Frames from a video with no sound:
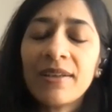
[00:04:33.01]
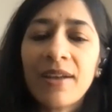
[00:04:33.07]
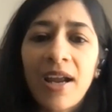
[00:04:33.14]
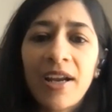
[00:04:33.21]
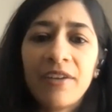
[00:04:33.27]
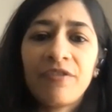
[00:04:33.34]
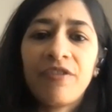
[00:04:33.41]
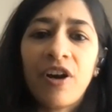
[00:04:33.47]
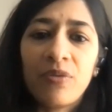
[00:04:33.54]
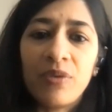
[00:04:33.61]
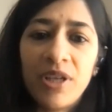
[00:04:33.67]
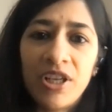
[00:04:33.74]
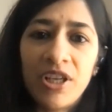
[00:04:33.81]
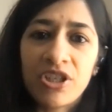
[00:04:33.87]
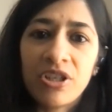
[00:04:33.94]
the right
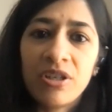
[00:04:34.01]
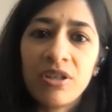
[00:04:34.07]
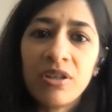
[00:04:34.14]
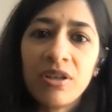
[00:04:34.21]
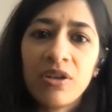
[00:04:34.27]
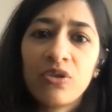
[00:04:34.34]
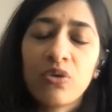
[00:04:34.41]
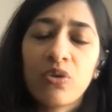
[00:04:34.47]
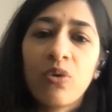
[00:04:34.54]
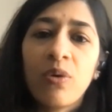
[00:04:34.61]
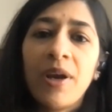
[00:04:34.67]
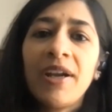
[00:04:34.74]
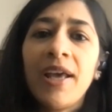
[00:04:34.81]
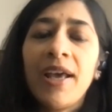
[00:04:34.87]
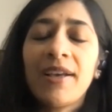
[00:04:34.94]
foundation to
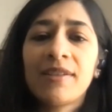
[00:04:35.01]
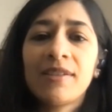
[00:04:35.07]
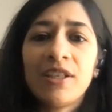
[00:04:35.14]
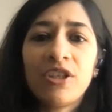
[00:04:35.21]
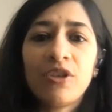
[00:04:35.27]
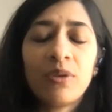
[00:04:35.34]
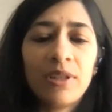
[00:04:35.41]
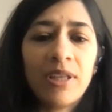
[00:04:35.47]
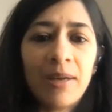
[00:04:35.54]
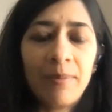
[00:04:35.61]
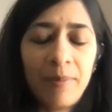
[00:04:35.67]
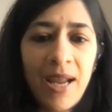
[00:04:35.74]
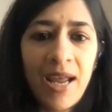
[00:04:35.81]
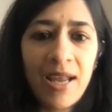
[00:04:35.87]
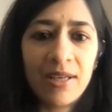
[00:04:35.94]
go and execute
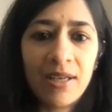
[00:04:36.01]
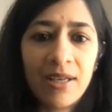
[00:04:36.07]
that plan.